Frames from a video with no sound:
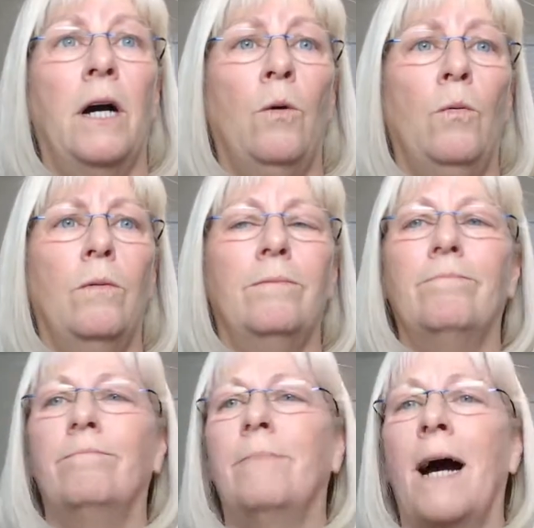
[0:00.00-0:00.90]
Oh,
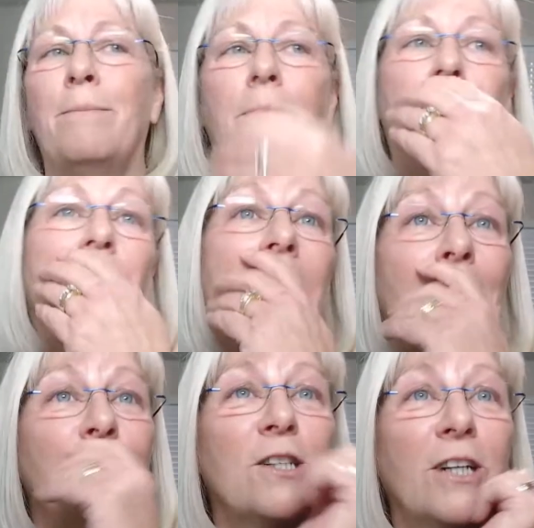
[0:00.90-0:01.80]
I was